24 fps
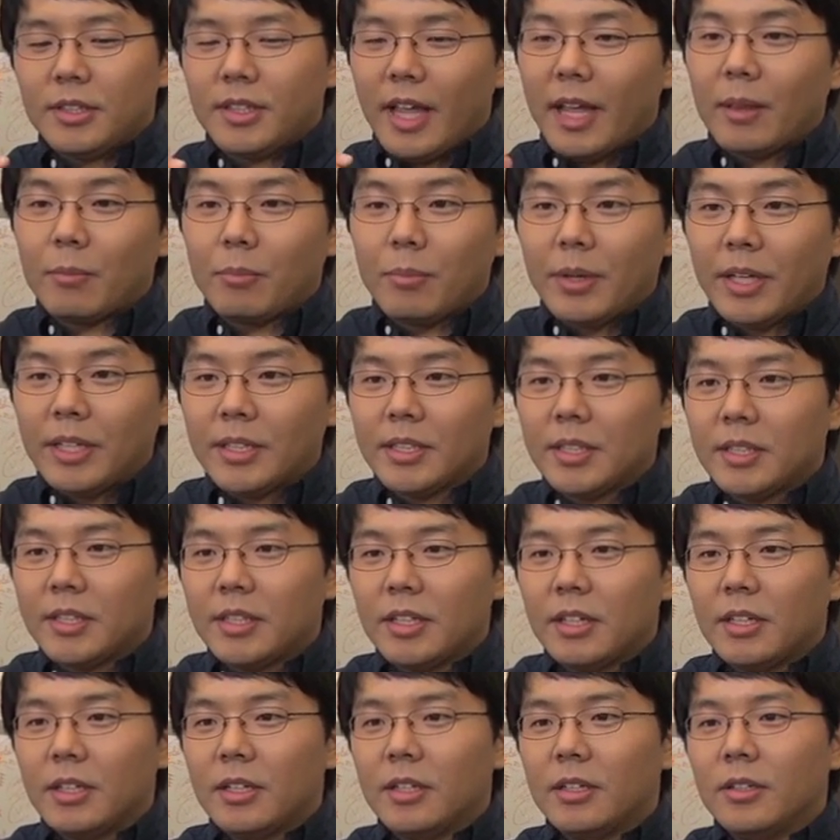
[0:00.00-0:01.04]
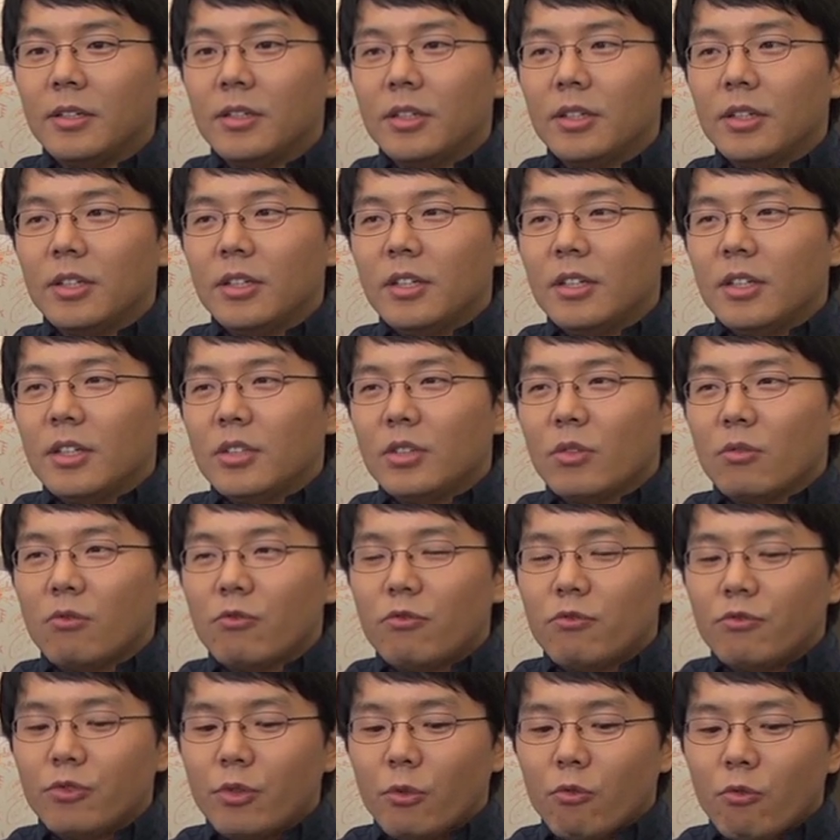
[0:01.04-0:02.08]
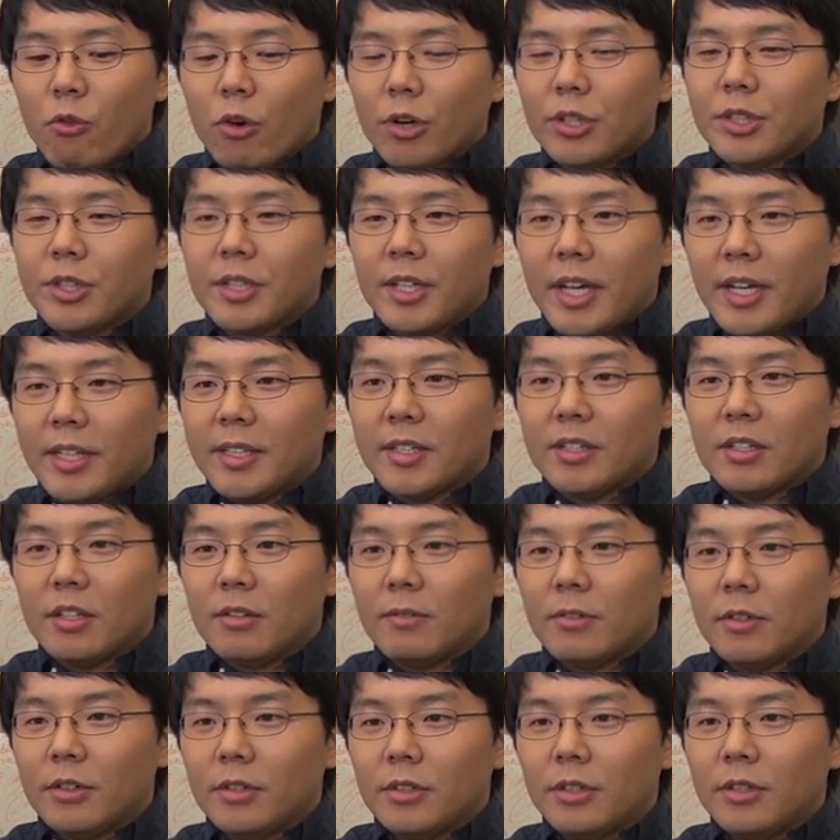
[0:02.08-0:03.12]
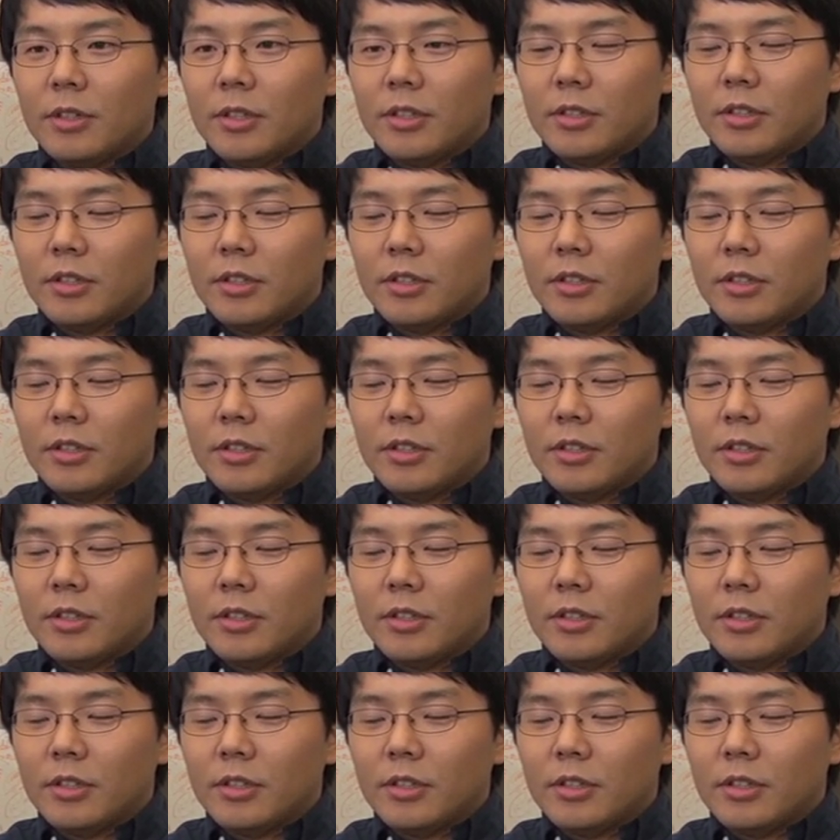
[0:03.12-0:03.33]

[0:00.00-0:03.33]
That means the worst case server,